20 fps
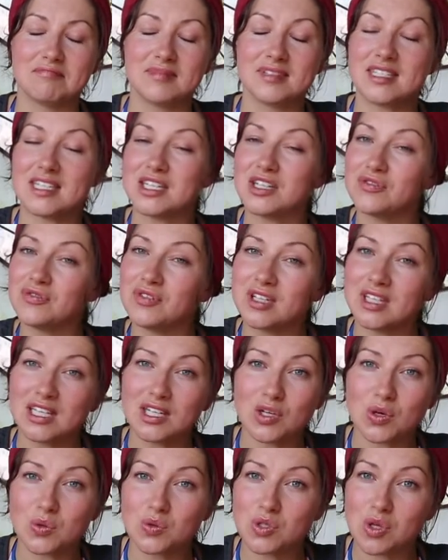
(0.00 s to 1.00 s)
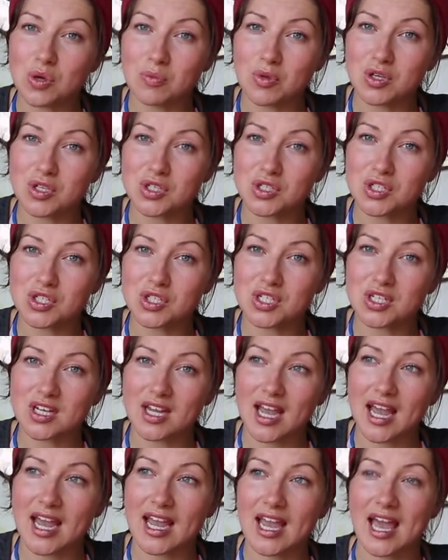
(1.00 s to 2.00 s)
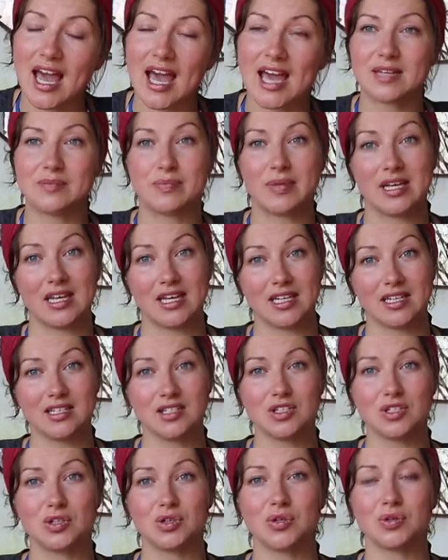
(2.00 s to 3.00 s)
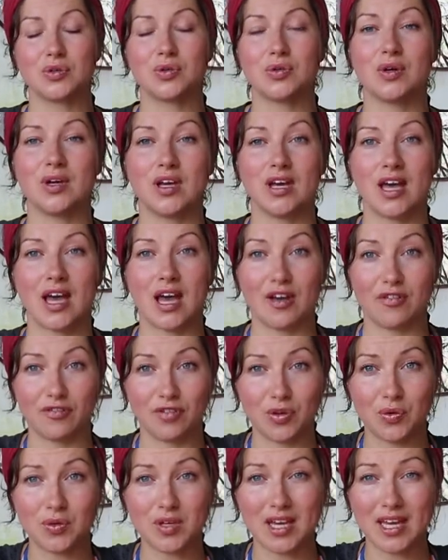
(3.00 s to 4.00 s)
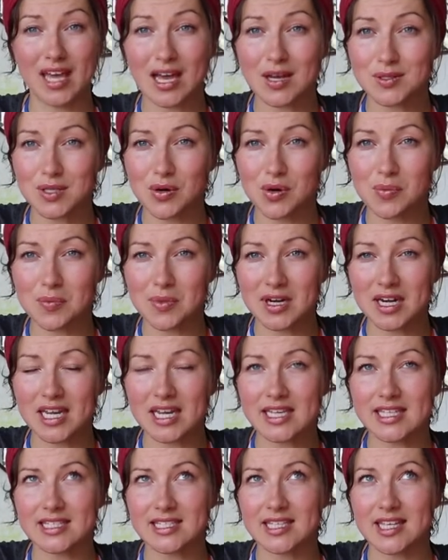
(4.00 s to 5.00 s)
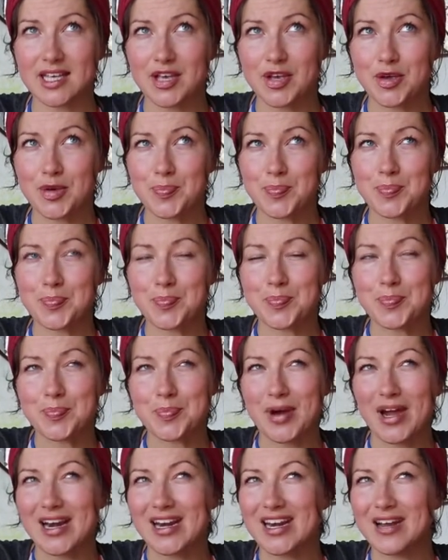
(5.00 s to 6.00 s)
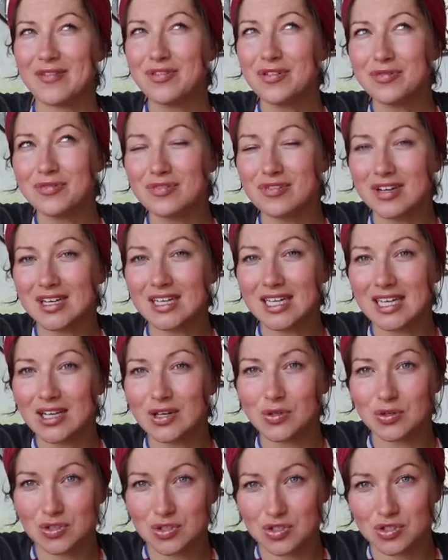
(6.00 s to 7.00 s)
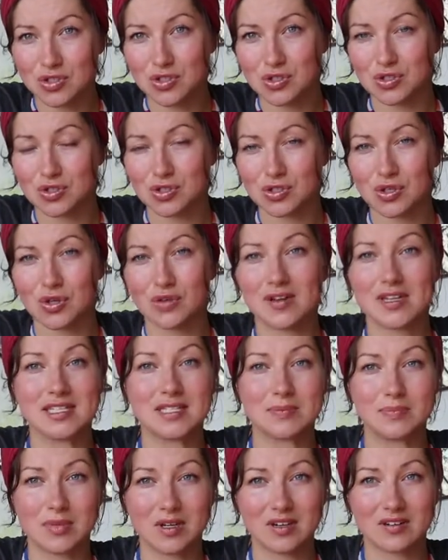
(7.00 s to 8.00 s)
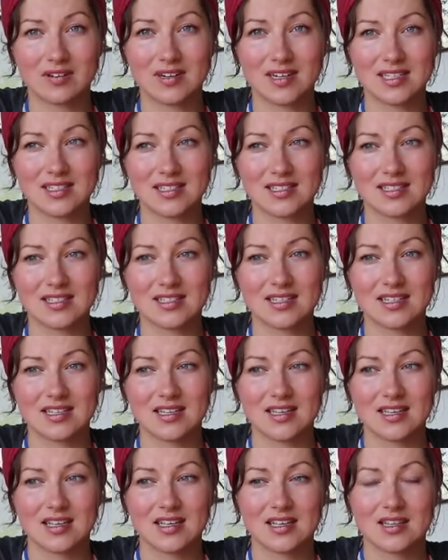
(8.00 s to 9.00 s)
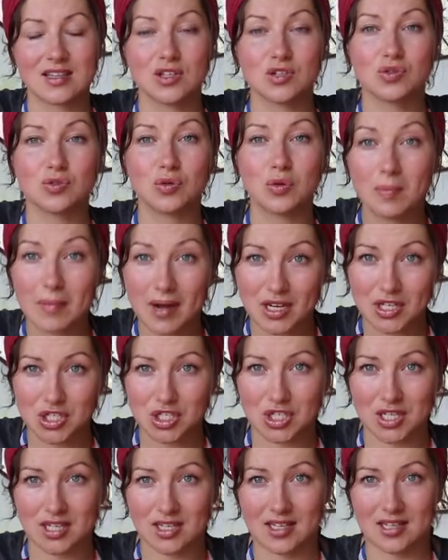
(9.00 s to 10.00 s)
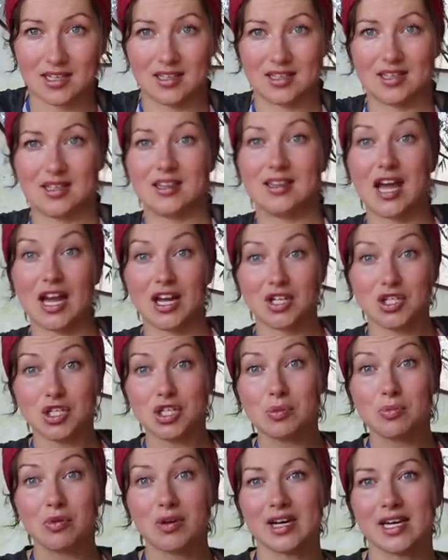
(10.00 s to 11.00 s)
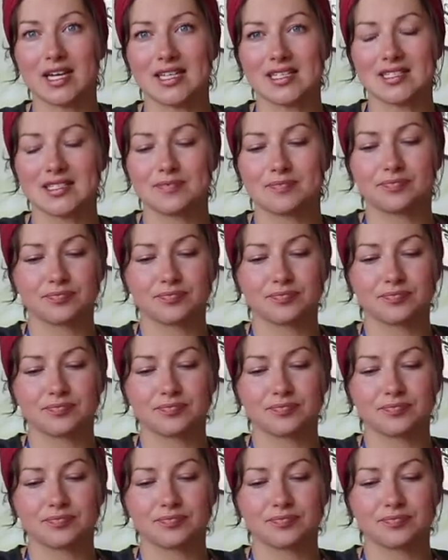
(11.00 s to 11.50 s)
didn't really know so much. I had been to a few cacao ceremonies. I never really understood or experienced the true magic that she brings.